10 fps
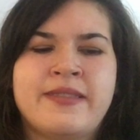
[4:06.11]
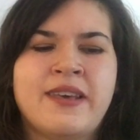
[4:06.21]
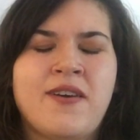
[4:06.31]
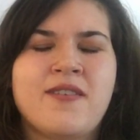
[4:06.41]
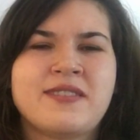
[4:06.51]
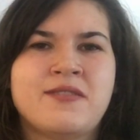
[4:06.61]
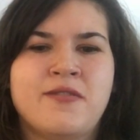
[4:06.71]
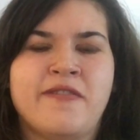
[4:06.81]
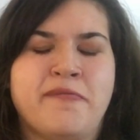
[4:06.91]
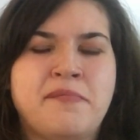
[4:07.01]
They all
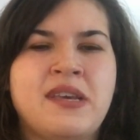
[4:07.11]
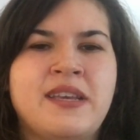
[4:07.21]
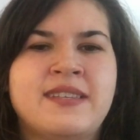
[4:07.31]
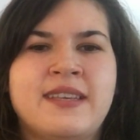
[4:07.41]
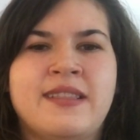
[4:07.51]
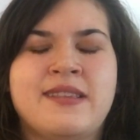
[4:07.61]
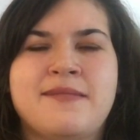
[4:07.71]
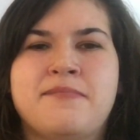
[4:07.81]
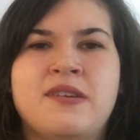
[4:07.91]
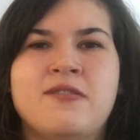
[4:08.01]
sort of meet in
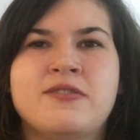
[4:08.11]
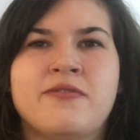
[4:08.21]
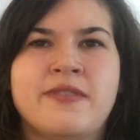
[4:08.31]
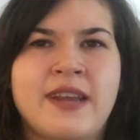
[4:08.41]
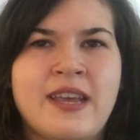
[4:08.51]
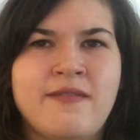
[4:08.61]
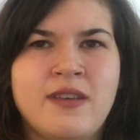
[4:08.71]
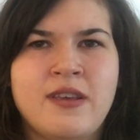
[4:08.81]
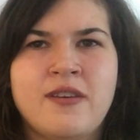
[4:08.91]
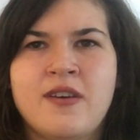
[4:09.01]
the Imperial
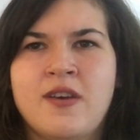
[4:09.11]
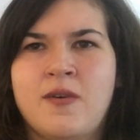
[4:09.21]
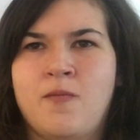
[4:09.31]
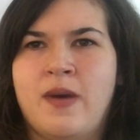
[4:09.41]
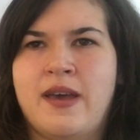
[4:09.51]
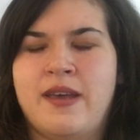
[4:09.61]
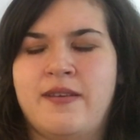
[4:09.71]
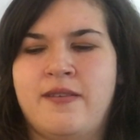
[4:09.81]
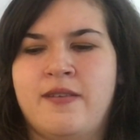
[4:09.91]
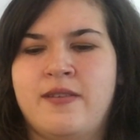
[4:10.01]
Navy
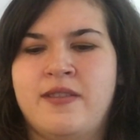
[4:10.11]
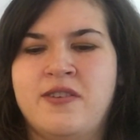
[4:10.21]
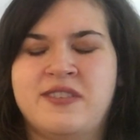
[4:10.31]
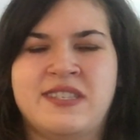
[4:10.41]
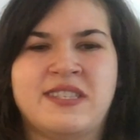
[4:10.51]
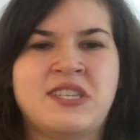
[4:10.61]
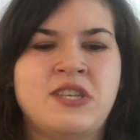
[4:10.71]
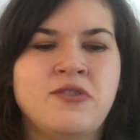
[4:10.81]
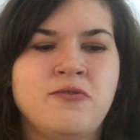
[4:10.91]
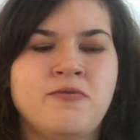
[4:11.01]
when there's this
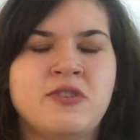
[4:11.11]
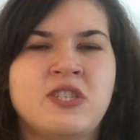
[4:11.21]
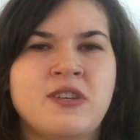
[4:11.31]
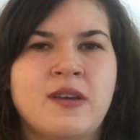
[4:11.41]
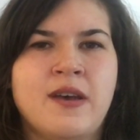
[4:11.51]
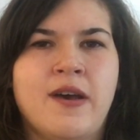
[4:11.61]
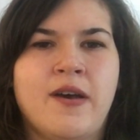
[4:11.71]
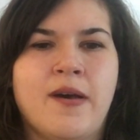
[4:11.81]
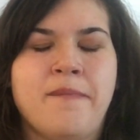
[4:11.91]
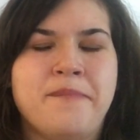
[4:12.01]
huge
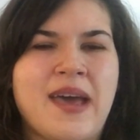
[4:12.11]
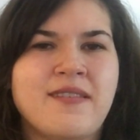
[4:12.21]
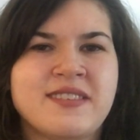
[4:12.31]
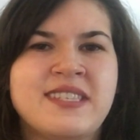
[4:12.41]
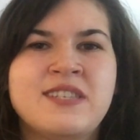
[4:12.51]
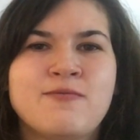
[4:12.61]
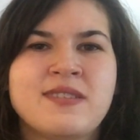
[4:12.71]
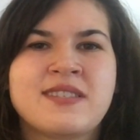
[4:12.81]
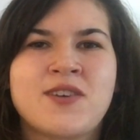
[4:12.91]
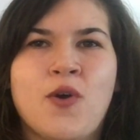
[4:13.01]
battle
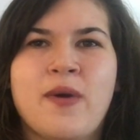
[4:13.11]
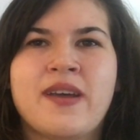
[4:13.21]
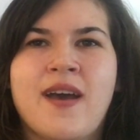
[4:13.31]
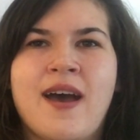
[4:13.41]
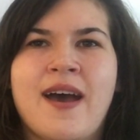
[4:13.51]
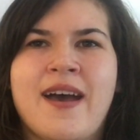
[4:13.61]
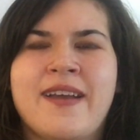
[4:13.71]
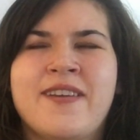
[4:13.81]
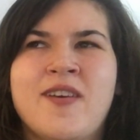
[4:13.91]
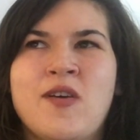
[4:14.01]
sequence going
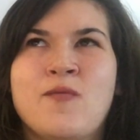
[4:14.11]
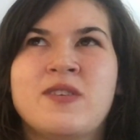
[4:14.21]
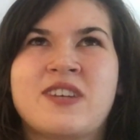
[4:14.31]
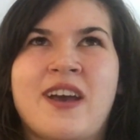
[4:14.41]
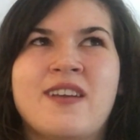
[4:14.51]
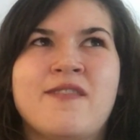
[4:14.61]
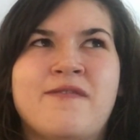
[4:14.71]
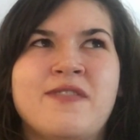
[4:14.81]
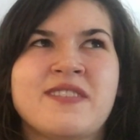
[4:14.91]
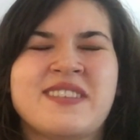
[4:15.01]
on, which kind
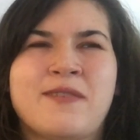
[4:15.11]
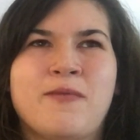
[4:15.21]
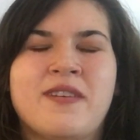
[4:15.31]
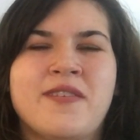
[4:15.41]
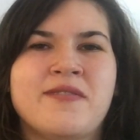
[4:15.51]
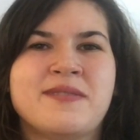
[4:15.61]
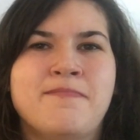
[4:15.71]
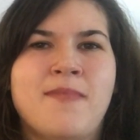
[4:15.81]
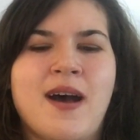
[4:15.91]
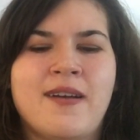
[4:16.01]
of feels like one of those
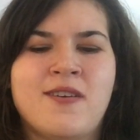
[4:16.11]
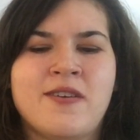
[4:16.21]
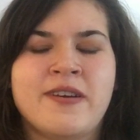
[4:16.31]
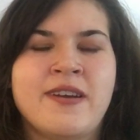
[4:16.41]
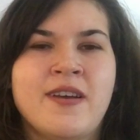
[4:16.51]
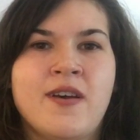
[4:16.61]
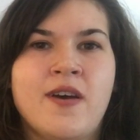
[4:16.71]
modern